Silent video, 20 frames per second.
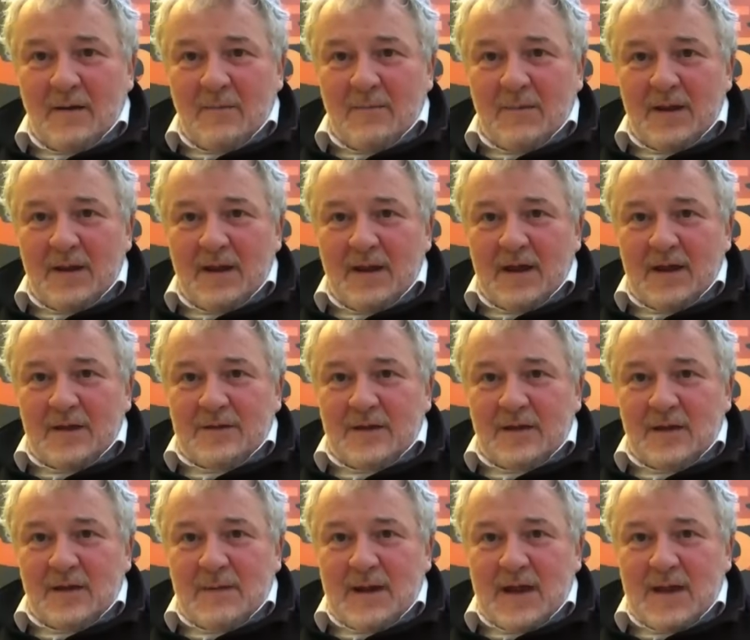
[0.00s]
But yeah, I
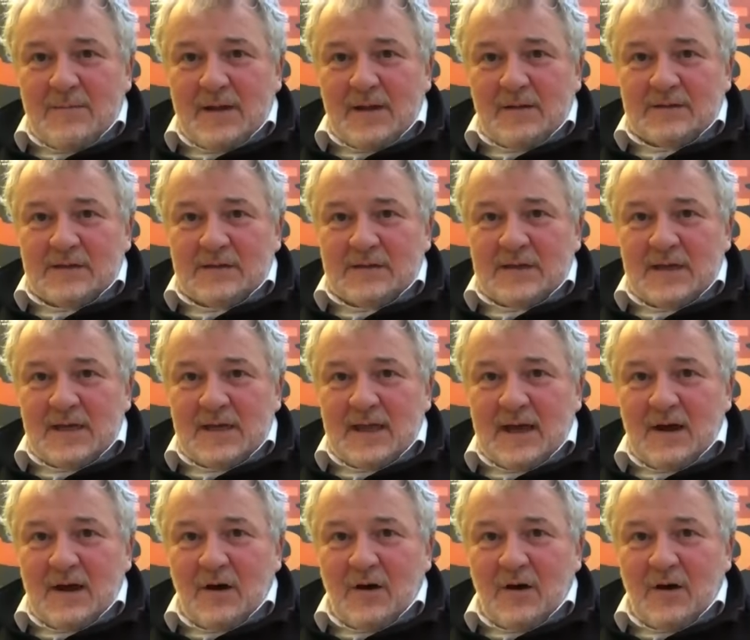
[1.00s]
think you might be able to see that